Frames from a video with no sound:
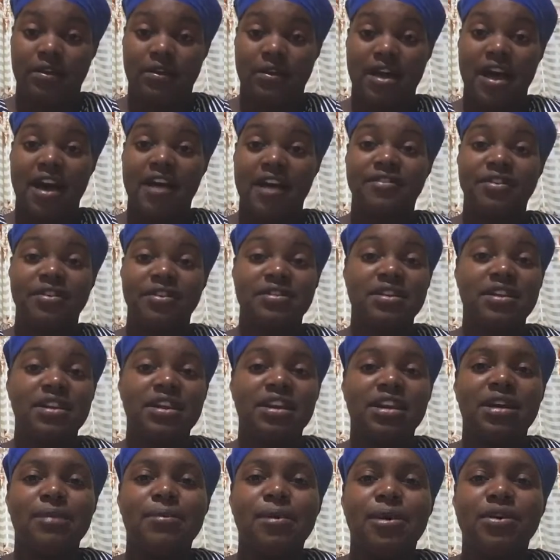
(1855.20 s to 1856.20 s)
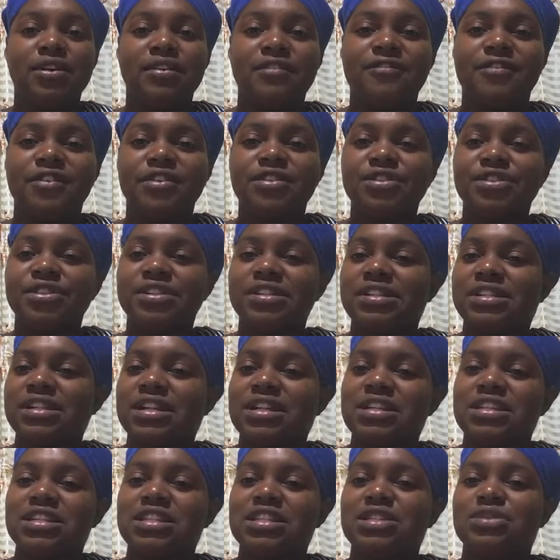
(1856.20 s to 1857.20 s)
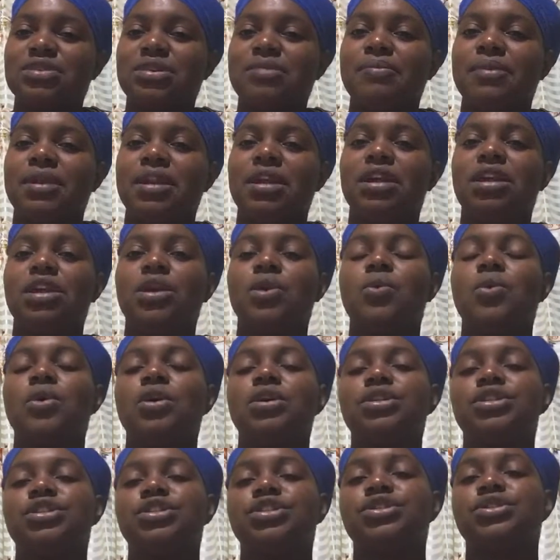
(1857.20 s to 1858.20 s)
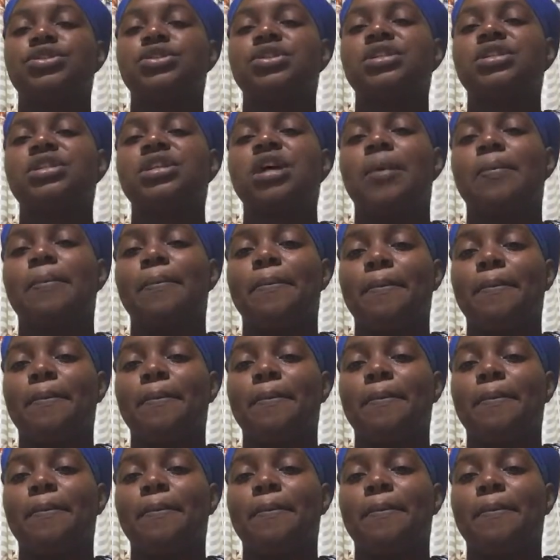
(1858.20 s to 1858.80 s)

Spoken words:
After thinking about it for 30 seconds to a minute, you want to stop.